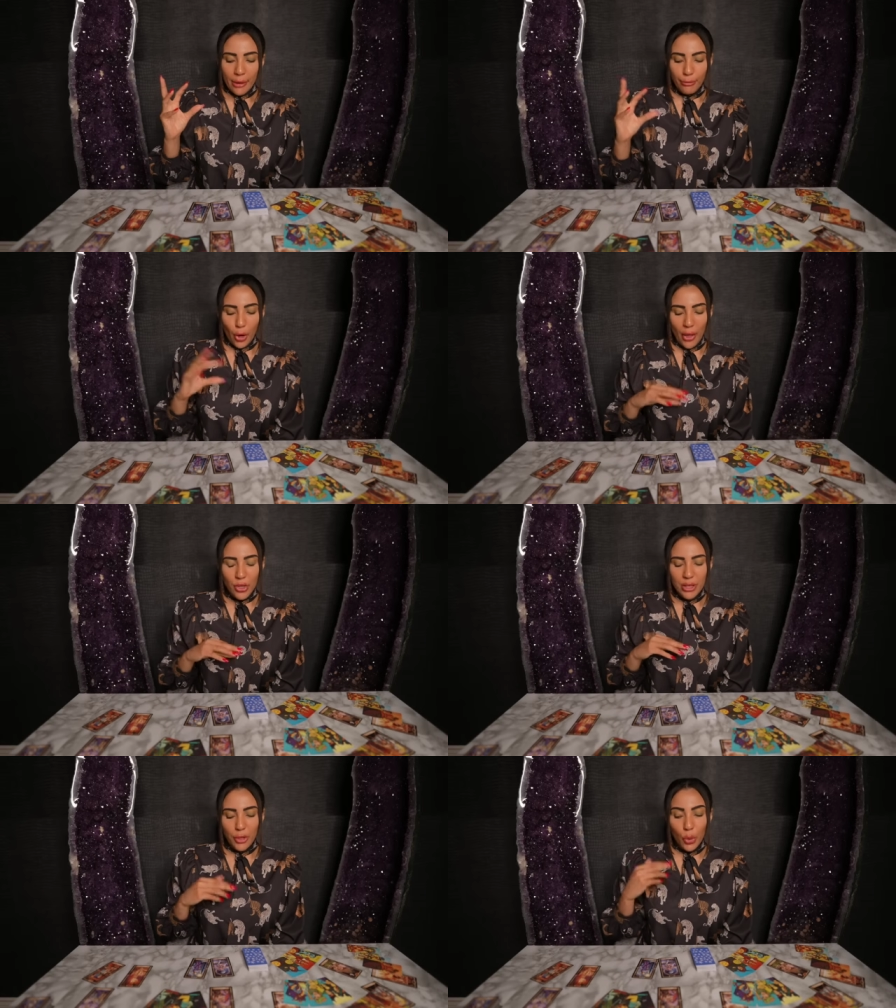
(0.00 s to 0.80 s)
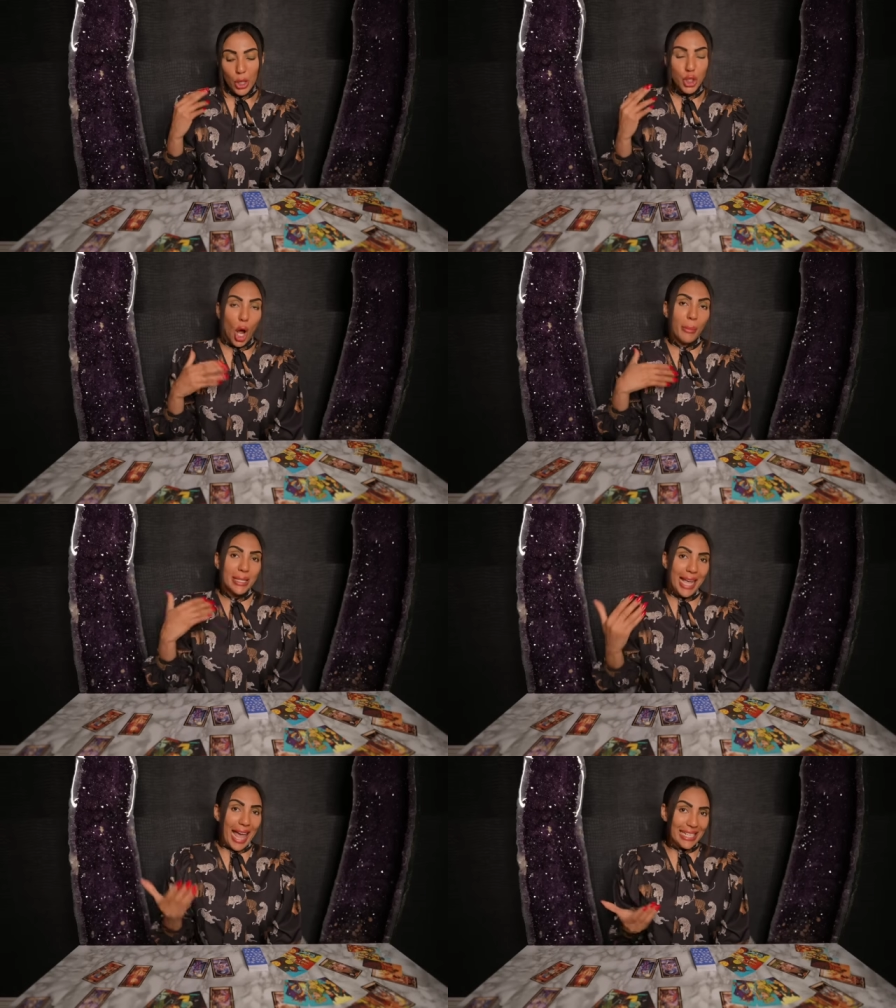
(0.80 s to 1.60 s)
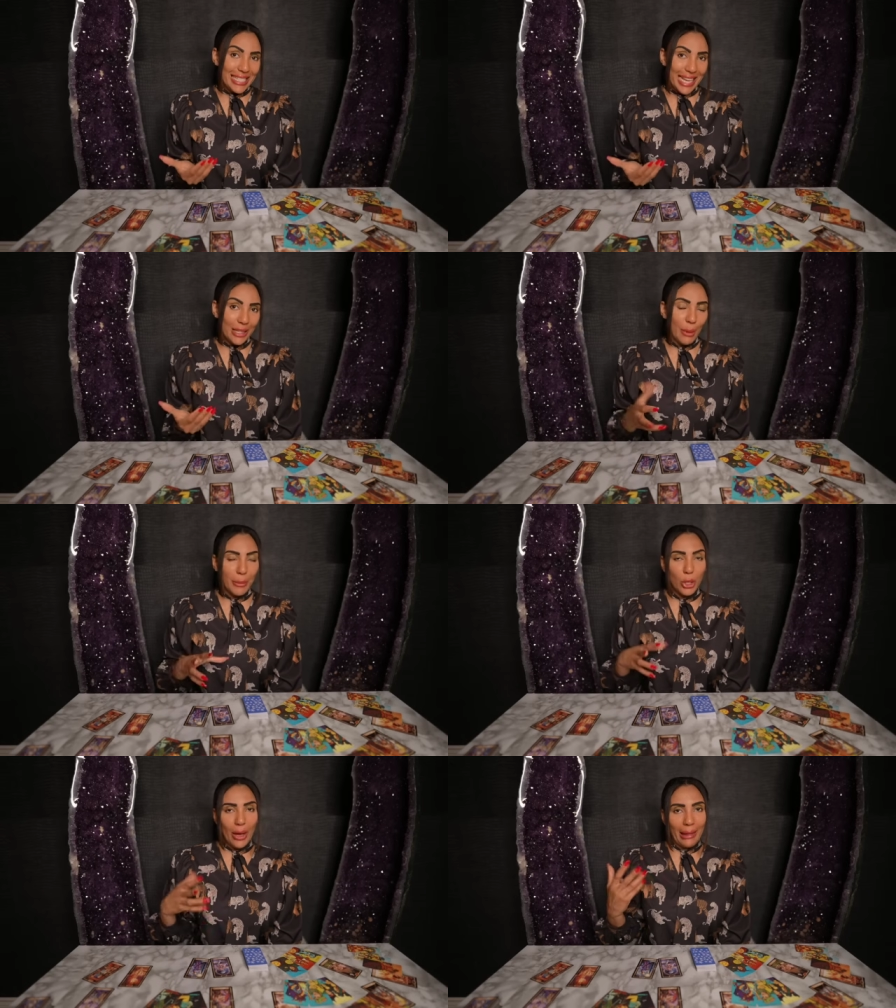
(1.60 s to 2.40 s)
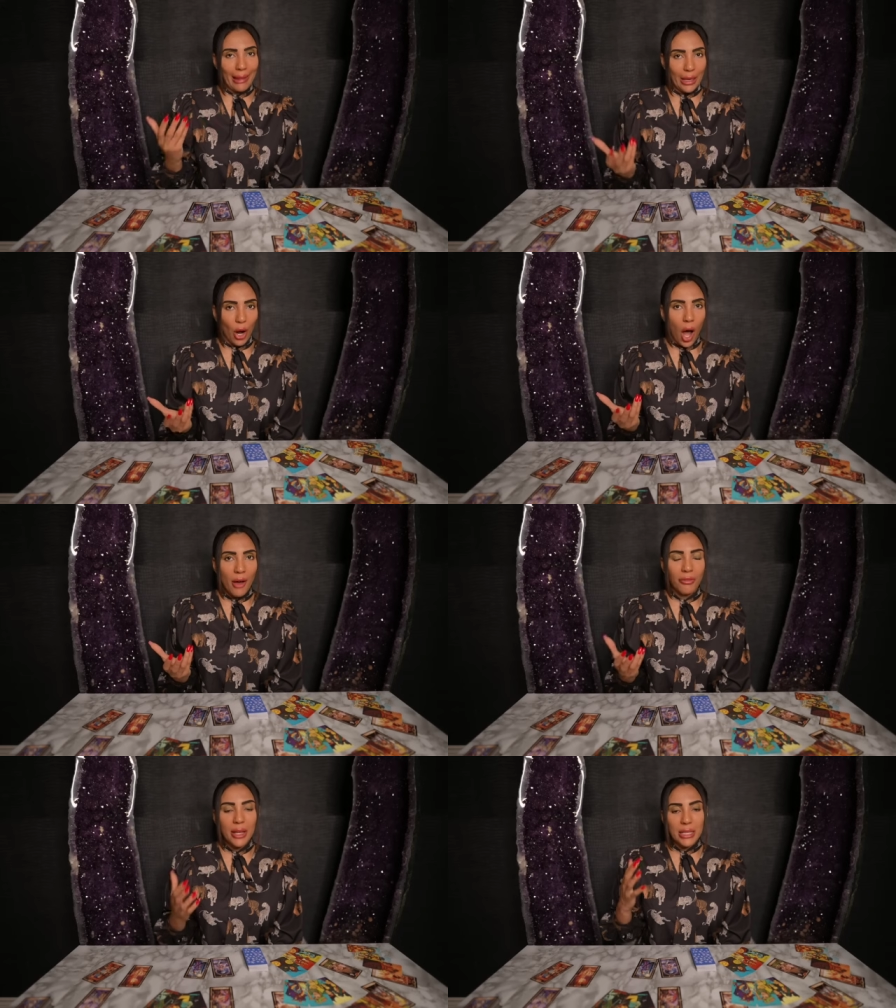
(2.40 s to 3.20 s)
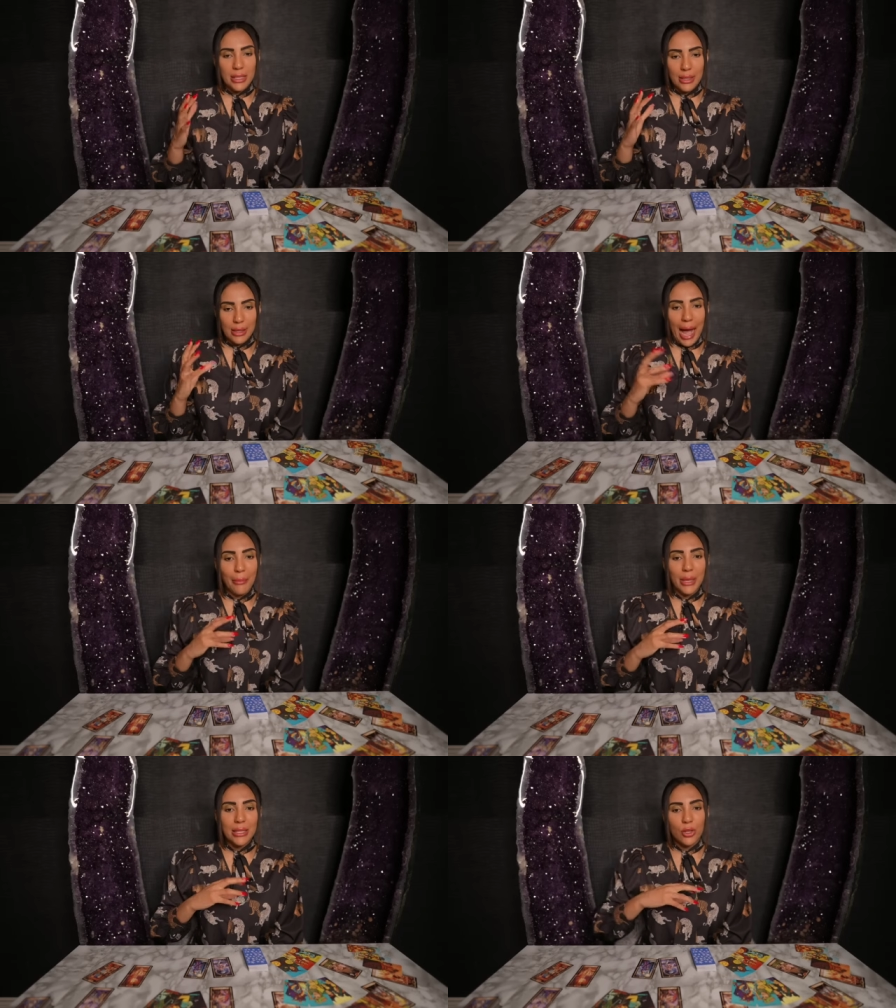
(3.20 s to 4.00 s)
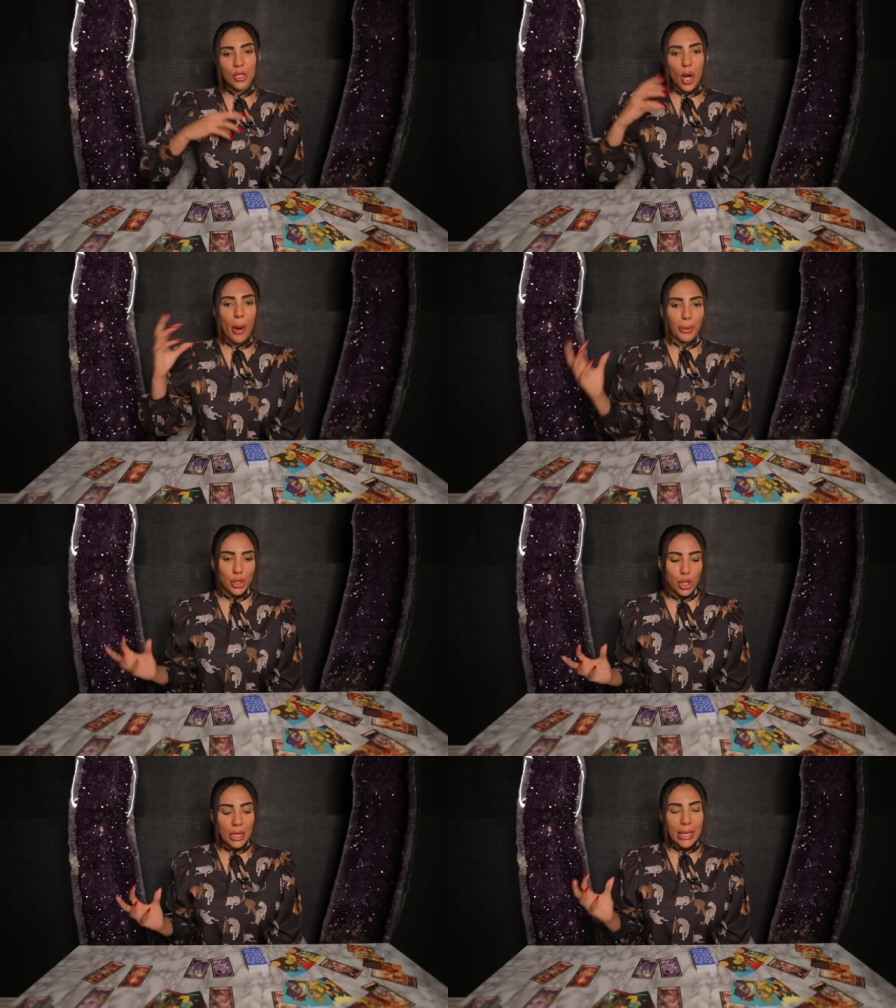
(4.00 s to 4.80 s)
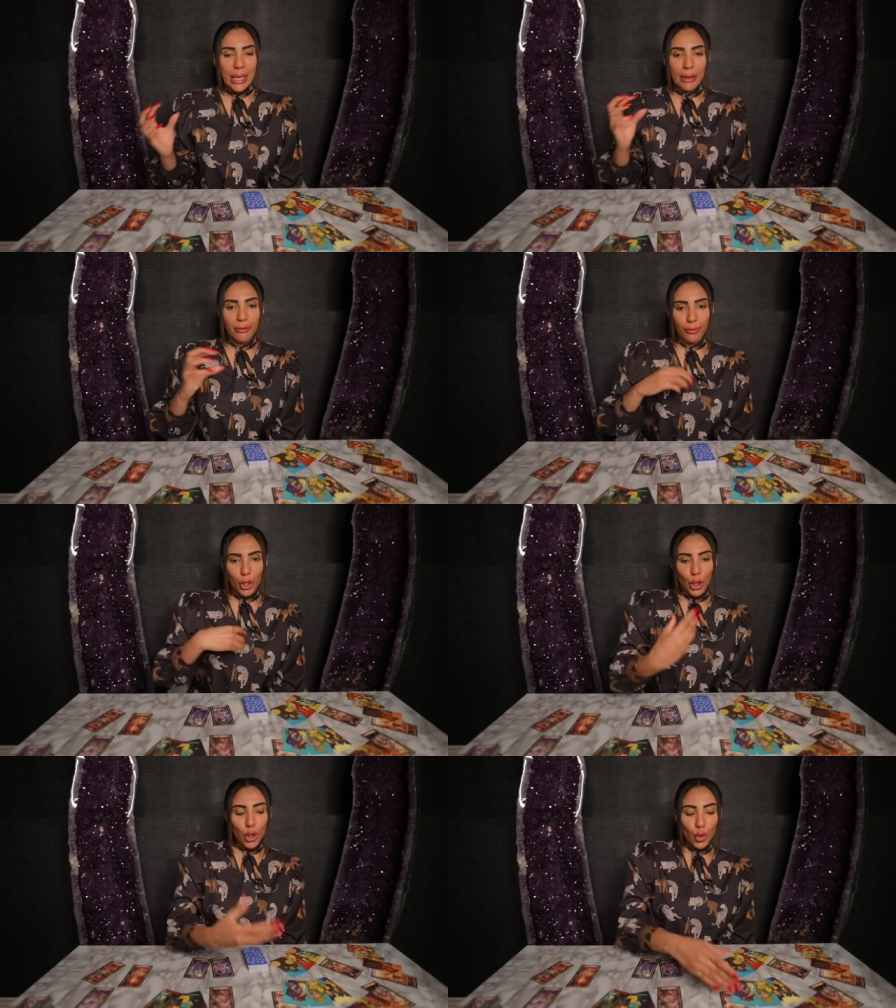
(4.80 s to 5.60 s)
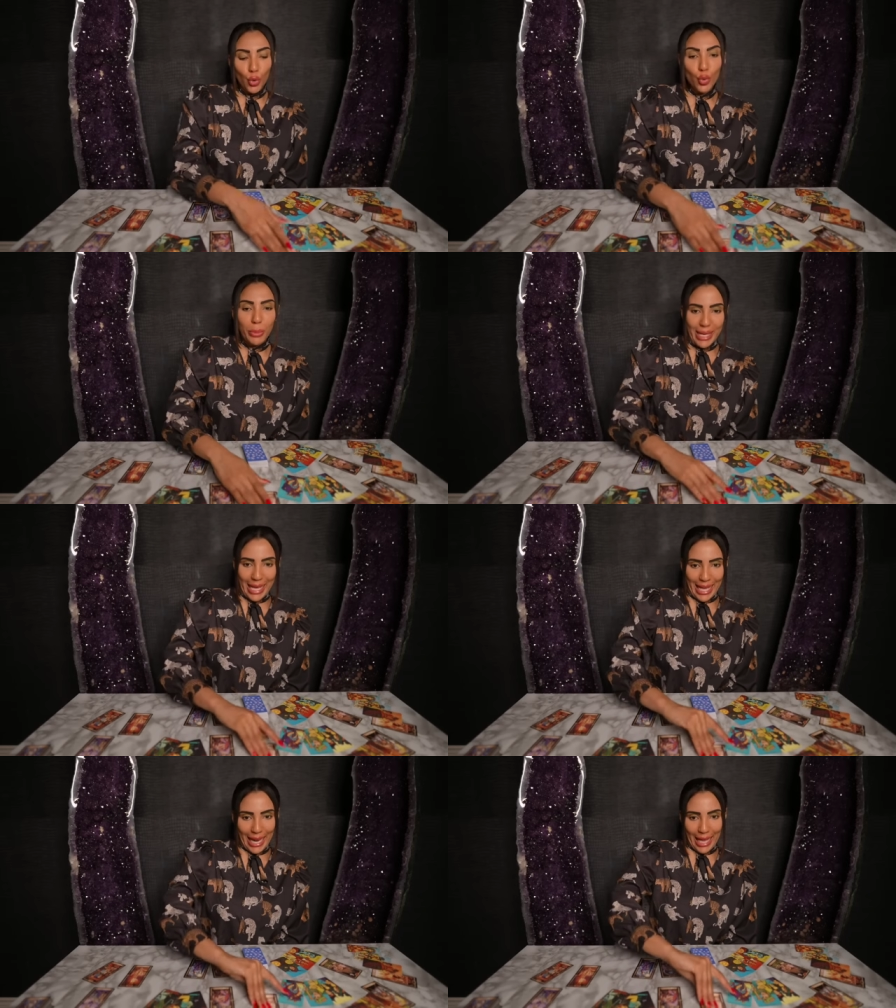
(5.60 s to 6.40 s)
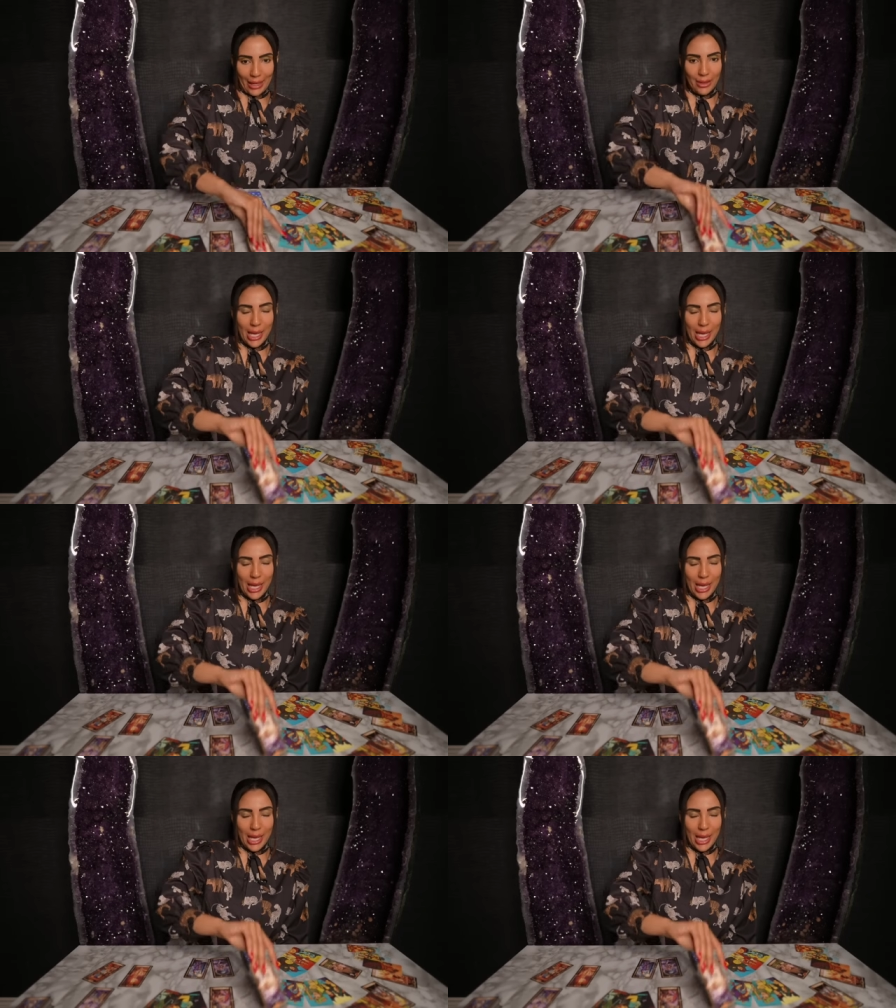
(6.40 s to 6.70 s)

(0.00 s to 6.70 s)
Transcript: For others of you, a job is ending, maybe you get laid off. It's that means there's an opportunity for new beginning.